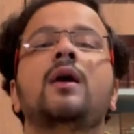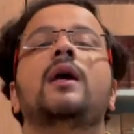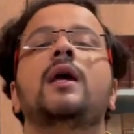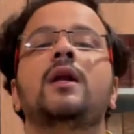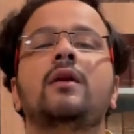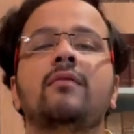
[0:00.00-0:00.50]

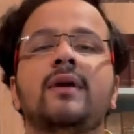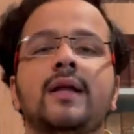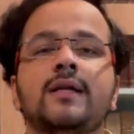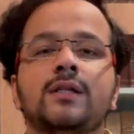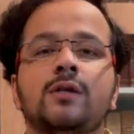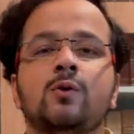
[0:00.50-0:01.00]

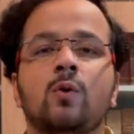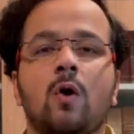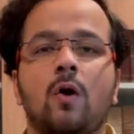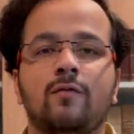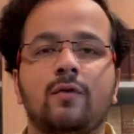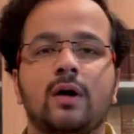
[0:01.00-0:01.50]
Invitation to
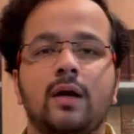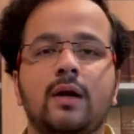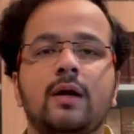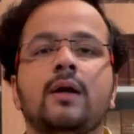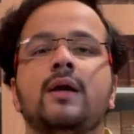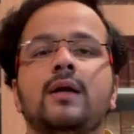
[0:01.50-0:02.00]

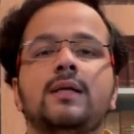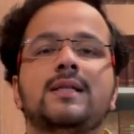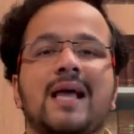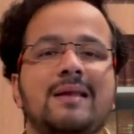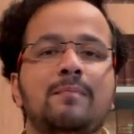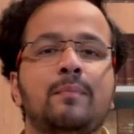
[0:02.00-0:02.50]
offer is
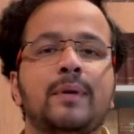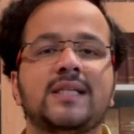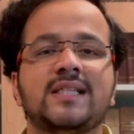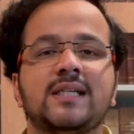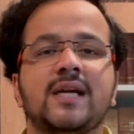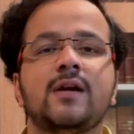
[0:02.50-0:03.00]
an
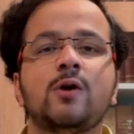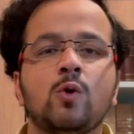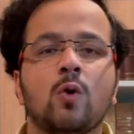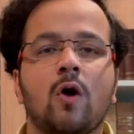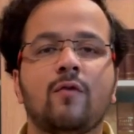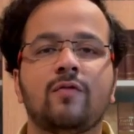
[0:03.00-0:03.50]
precedent to
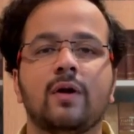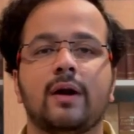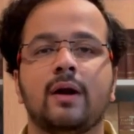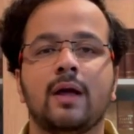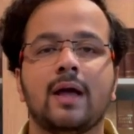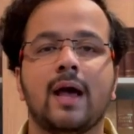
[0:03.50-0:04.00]

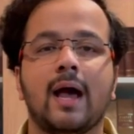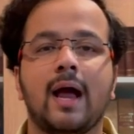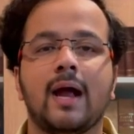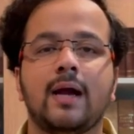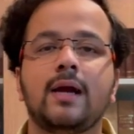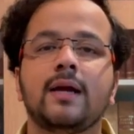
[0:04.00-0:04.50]
offer
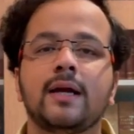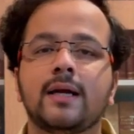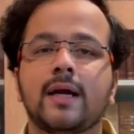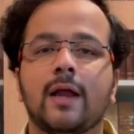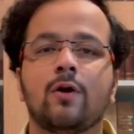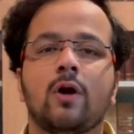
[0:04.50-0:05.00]
and it
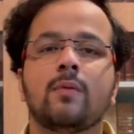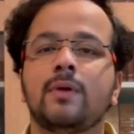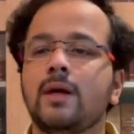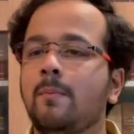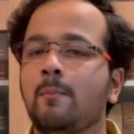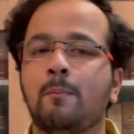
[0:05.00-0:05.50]
cannot be
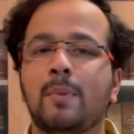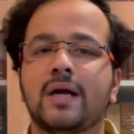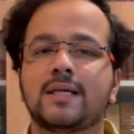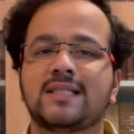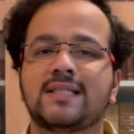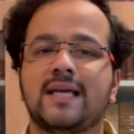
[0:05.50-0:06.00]
per
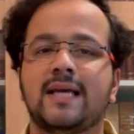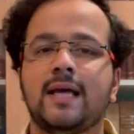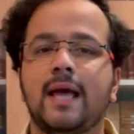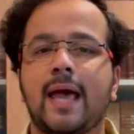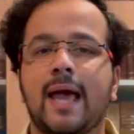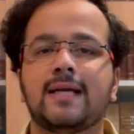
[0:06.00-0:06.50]

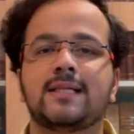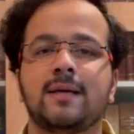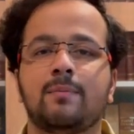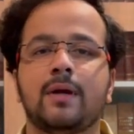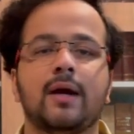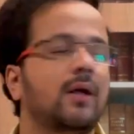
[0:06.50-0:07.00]
se
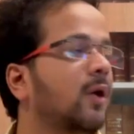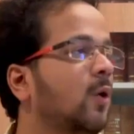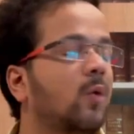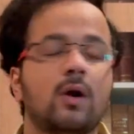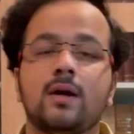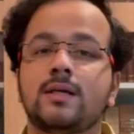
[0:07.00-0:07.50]
accepted.
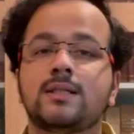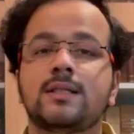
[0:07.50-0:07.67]
What does